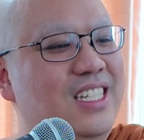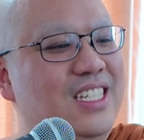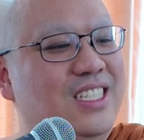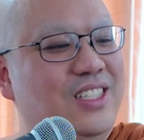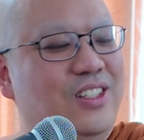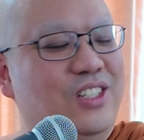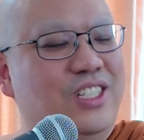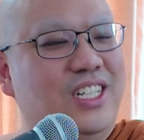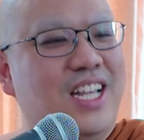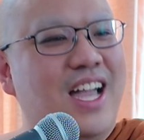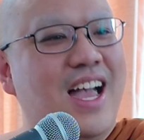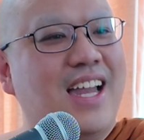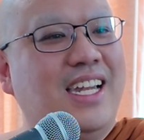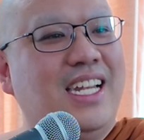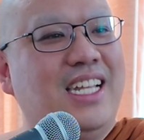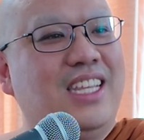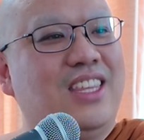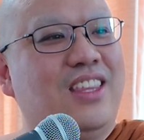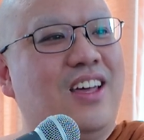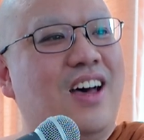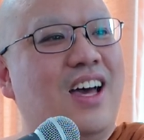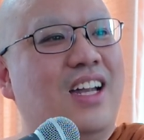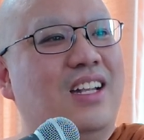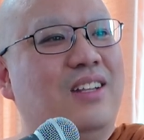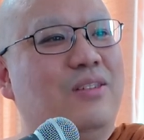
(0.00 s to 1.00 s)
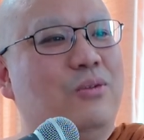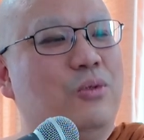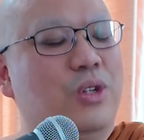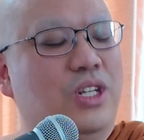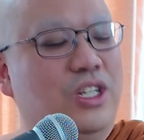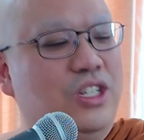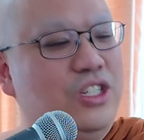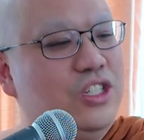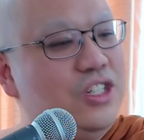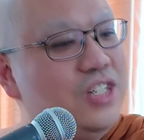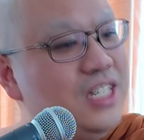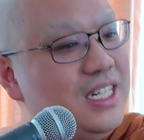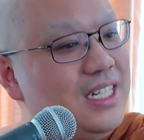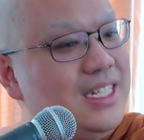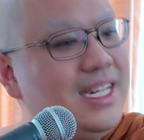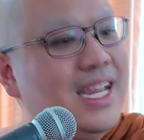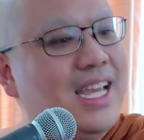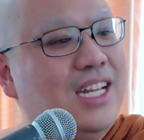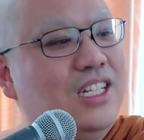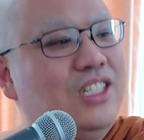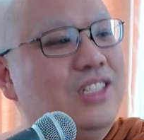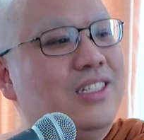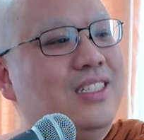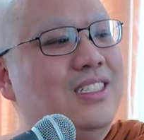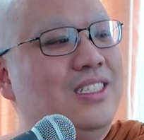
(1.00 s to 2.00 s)
So Chani thought with good
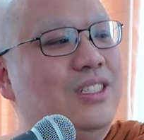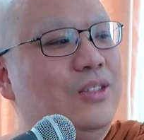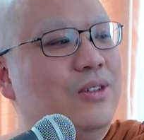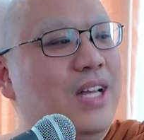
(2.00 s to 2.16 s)
intentions